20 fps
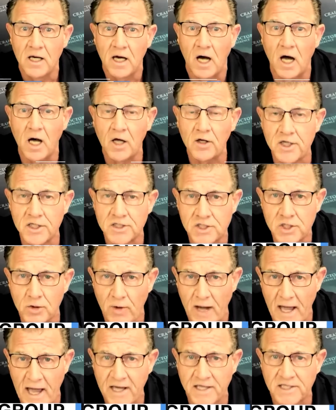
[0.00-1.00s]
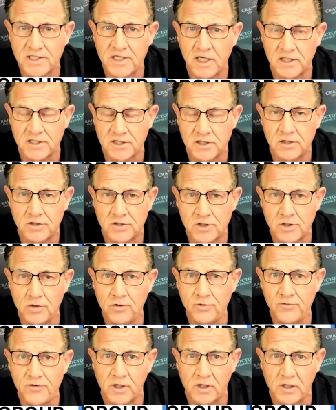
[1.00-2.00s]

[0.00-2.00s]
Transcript: I'll get you access to the